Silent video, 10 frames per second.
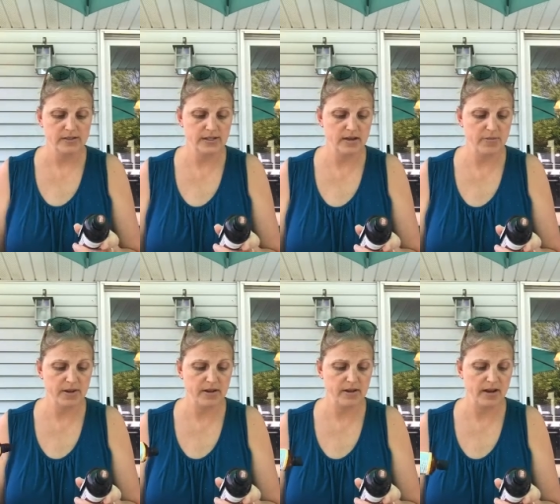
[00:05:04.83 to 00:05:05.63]

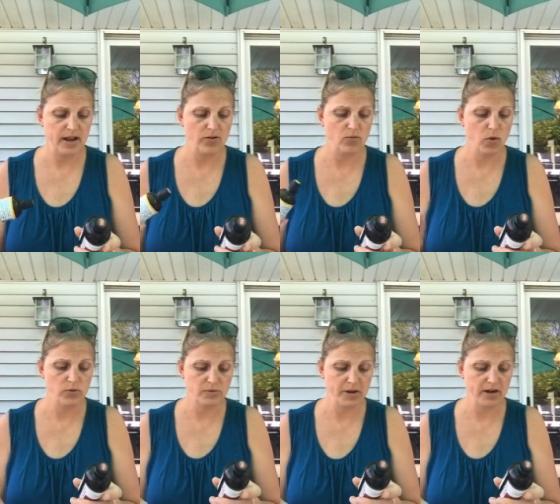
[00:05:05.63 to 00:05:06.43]
cinnamon, and
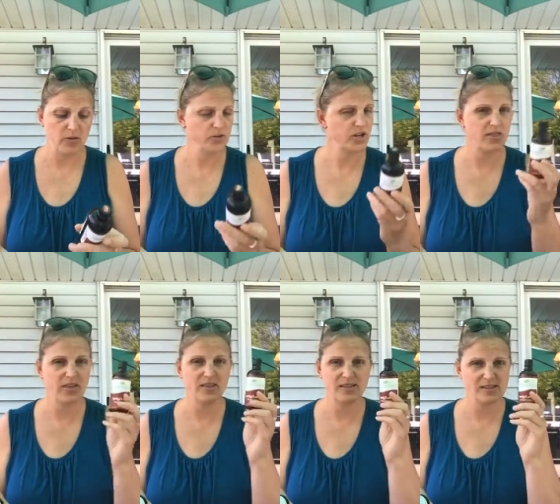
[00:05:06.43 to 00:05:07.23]
rosemary, which I
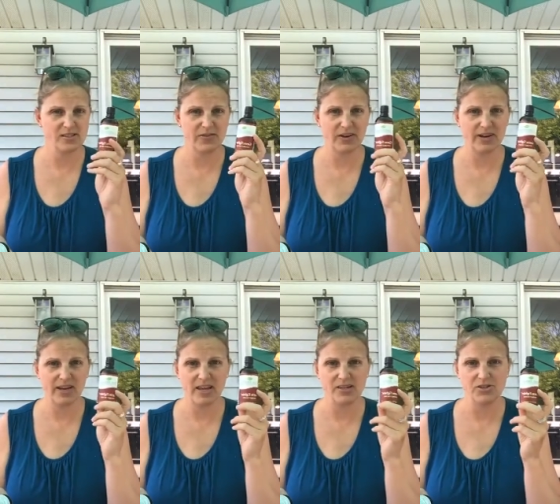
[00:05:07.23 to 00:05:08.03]
think this is very
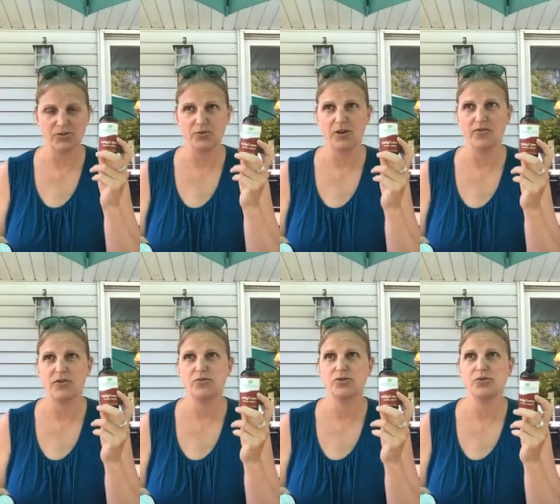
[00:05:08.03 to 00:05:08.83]
akin to if
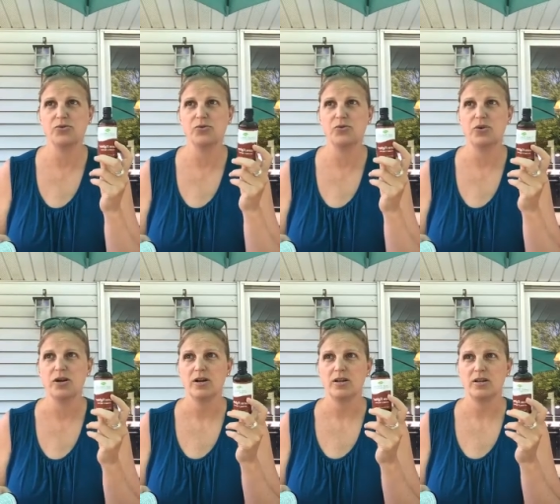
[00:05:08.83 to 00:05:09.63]
you do
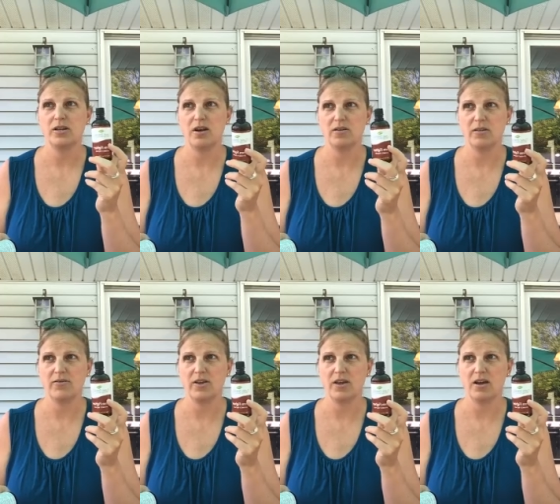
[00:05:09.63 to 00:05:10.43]
Young
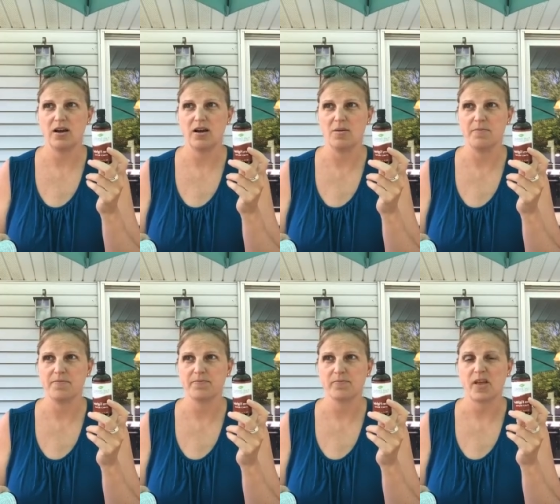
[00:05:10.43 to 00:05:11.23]
Living,
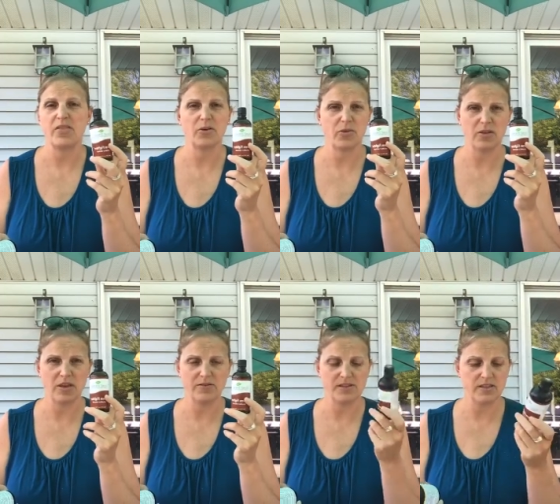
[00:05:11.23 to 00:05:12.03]
their
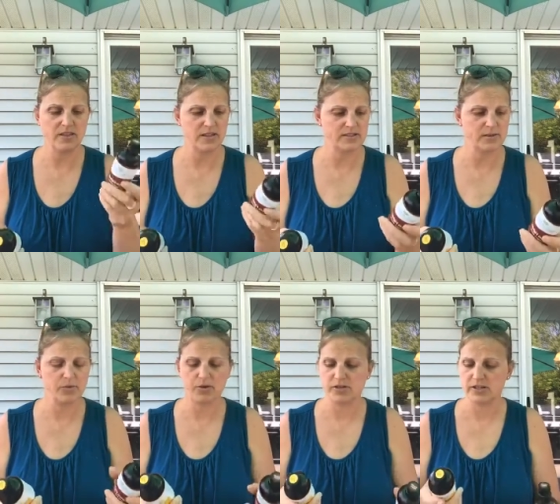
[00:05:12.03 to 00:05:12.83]
thieves. I think that's
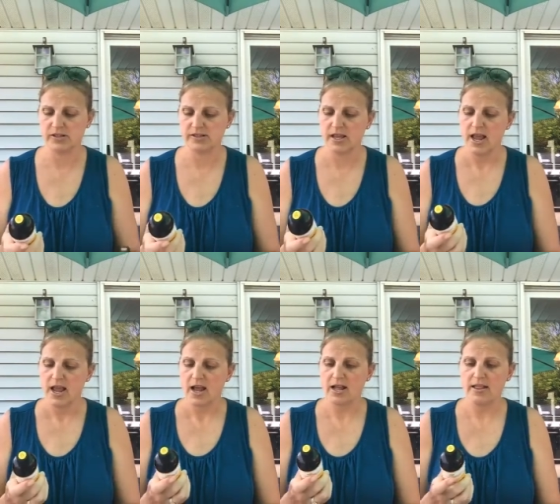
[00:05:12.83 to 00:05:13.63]
similar to this.
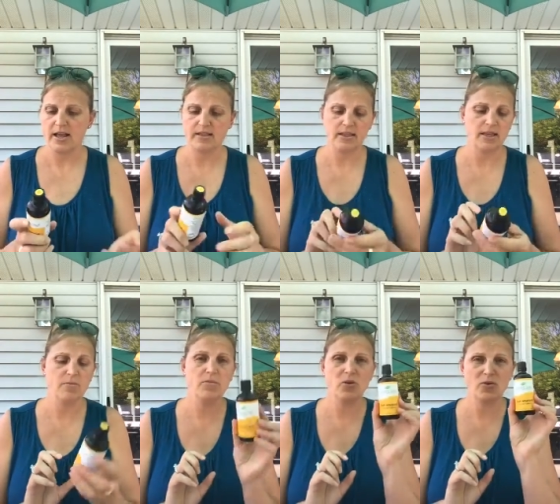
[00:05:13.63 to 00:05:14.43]
And then the
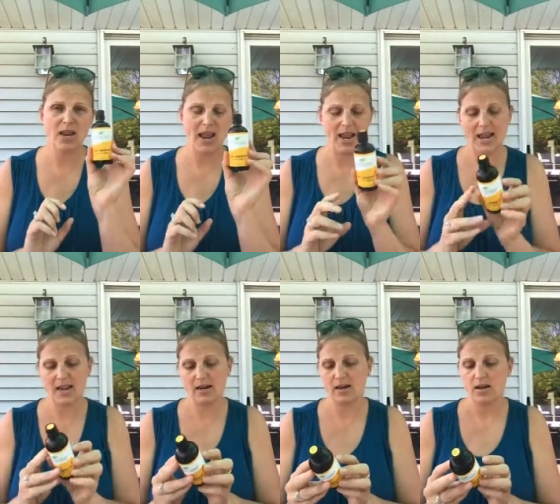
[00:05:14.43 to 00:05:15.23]
immune
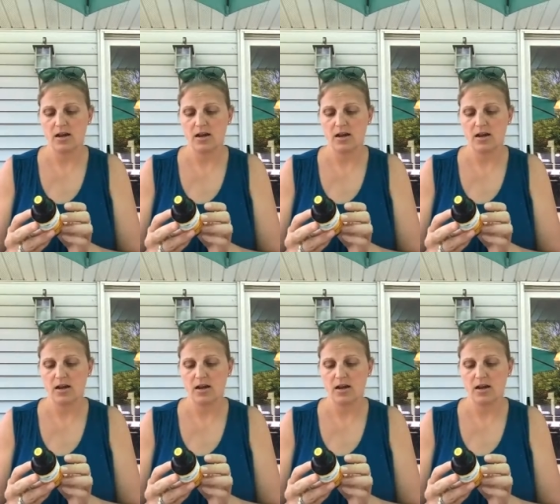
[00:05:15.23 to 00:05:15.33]
aid